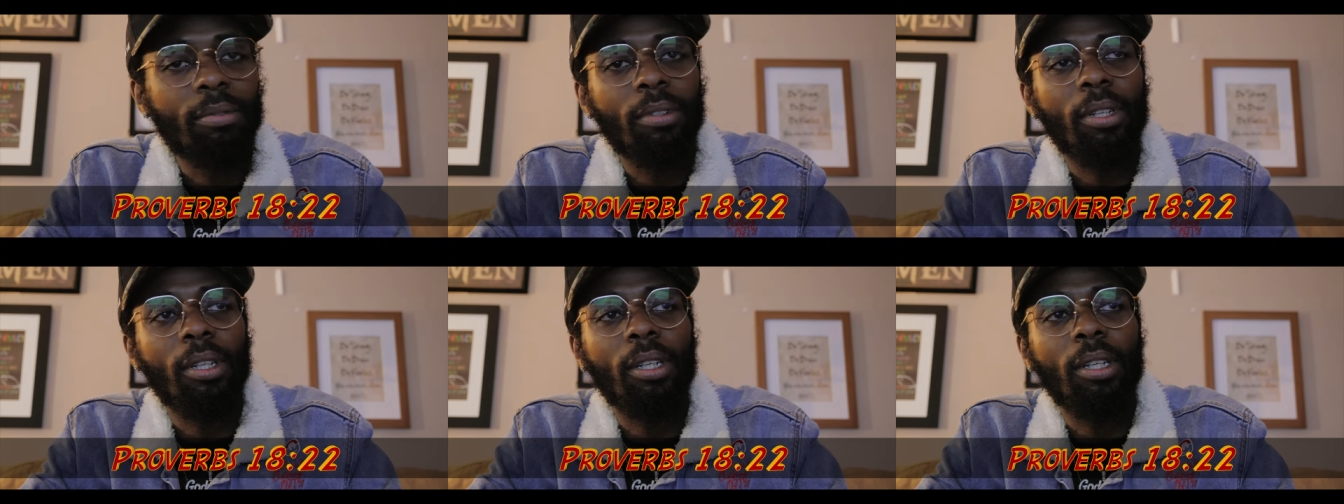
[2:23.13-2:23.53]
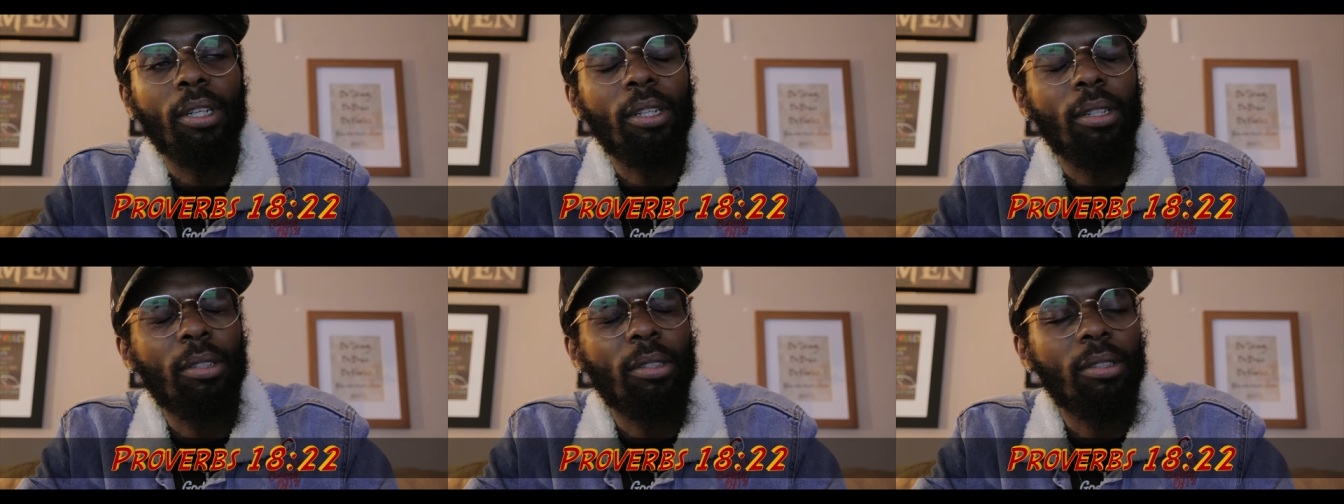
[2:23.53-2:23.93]

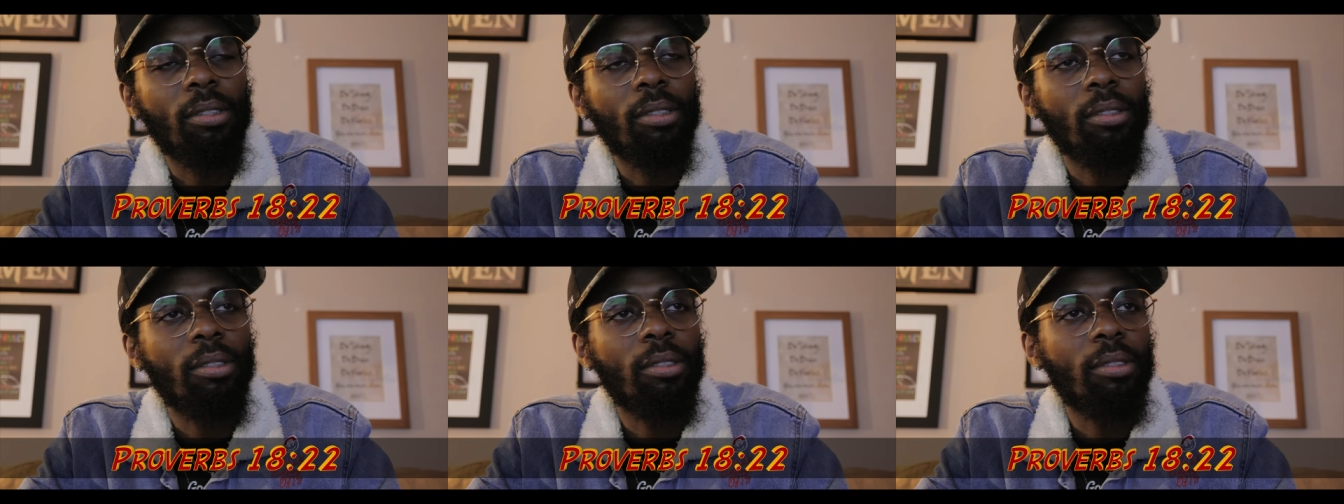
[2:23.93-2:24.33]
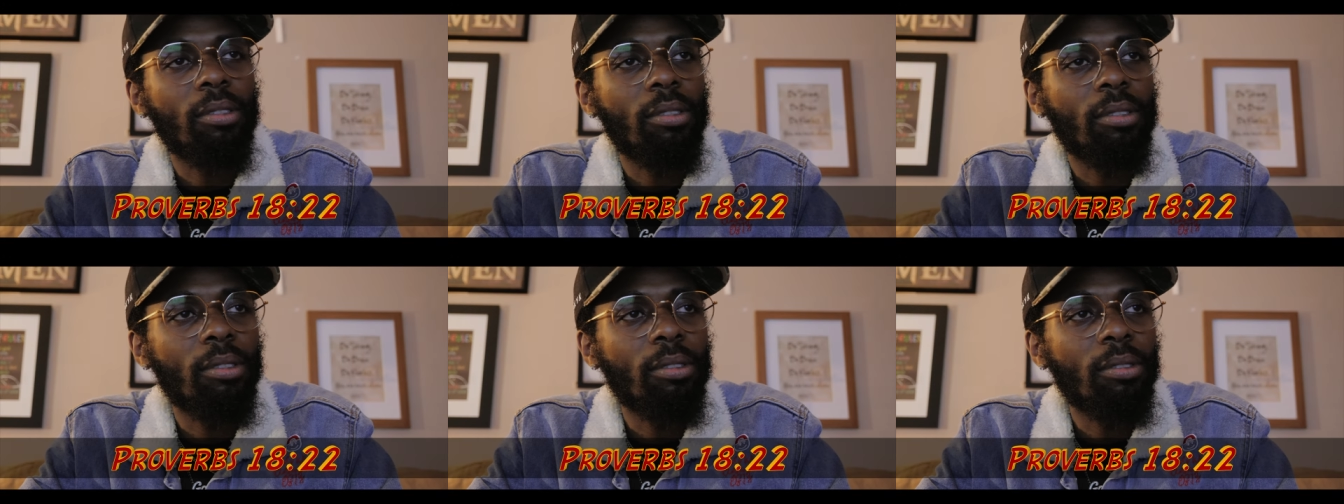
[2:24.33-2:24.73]

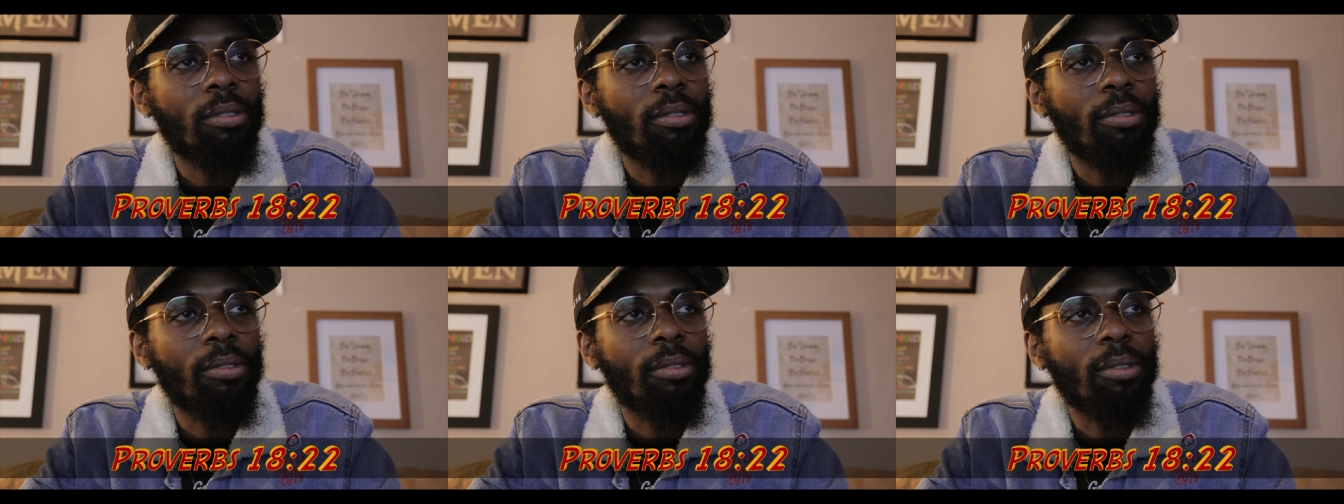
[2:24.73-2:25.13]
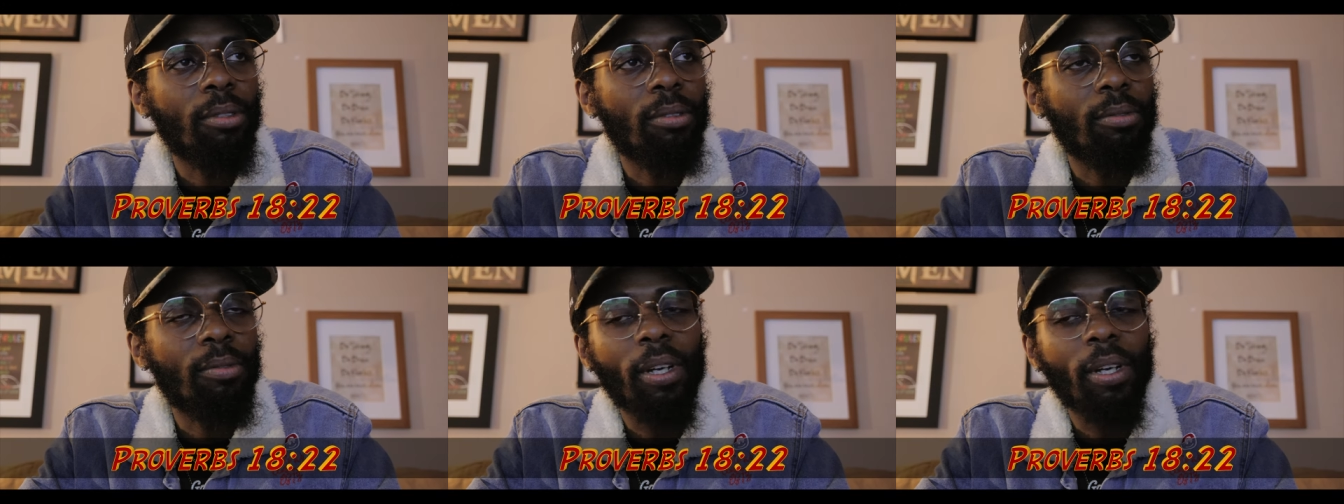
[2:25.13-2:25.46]
you know,